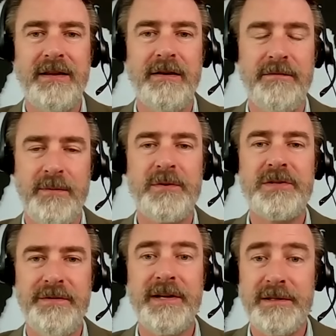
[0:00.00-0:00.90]
the former
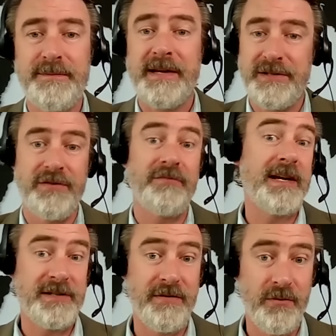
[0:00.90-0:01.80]
Soviet space to the
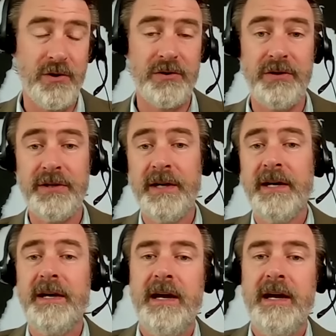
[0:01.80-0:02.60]
rest of the world.